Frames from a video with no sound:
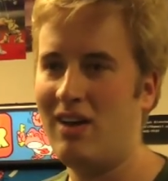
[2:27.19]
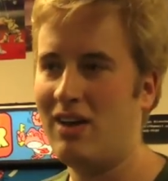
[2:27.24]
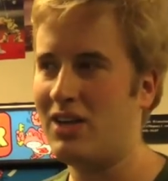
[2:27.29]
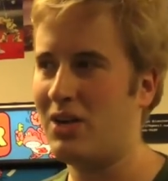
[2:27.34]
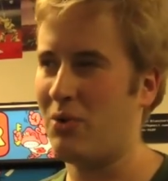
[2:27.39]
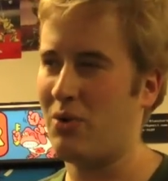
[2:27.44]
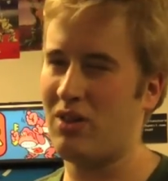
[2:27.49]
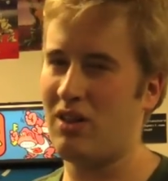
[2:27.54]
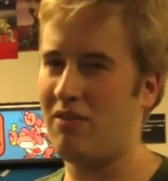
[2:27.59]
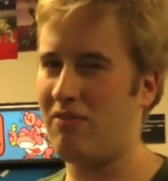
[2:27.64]

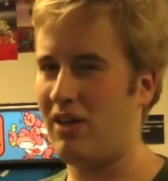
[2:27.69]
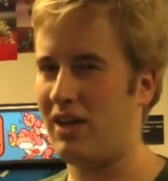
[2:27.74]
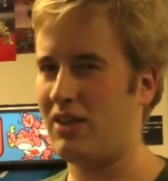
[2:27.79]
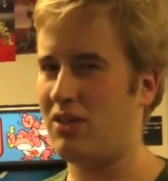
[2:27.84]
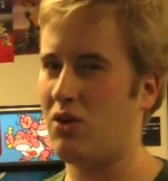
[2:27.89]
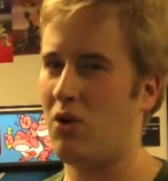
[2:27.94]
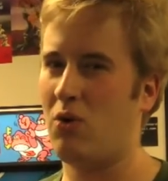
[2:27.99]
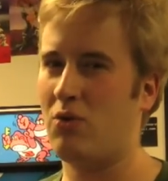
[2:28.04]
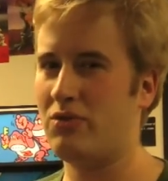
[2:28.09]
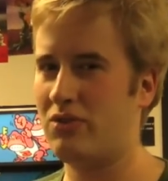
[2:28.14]
You relive like
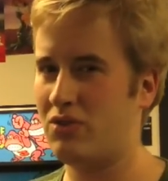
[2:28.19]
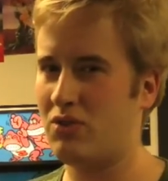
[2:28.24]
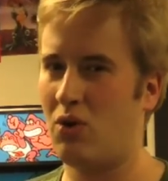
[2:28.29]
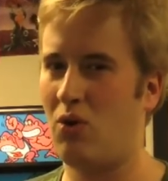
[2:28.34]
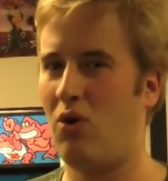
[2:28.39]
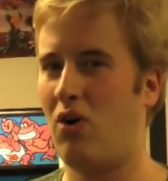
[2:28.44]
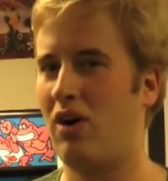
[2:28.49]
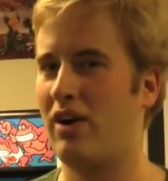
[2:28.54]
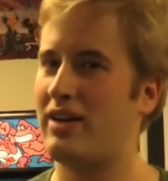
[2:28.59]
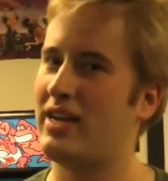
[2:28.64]
the old
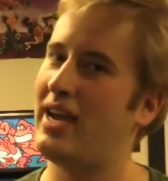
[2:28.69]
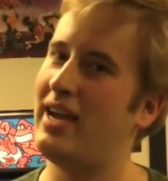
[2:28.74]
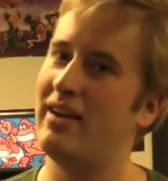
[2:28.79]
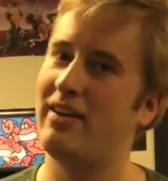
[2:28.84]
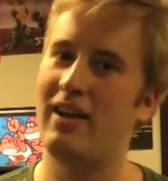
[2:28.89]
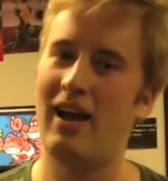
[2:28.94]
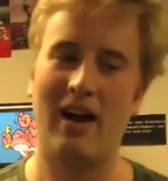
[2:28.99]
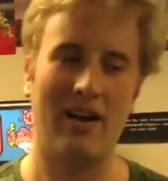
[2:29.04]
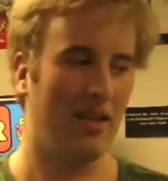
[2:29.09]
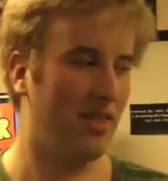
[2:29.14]
school
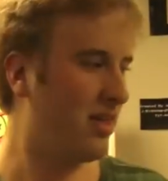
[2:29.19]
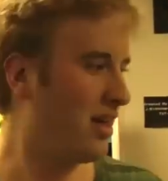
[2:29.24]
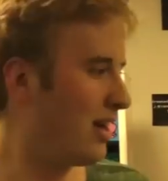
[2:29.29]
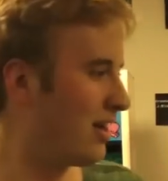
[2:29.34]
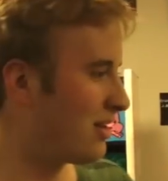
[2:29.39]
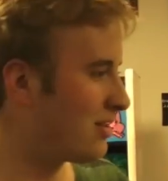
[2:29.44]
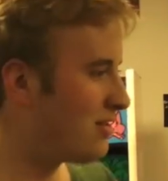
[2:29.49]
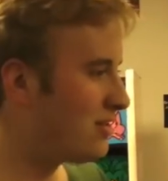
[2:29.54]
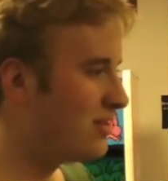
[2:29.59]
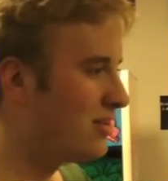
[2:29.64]
arcade kind of
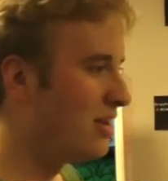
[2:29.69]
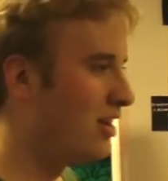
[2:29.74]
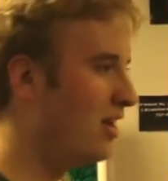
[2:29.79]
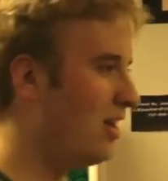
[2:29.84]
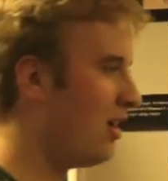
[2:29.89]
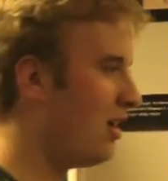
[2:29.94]
things.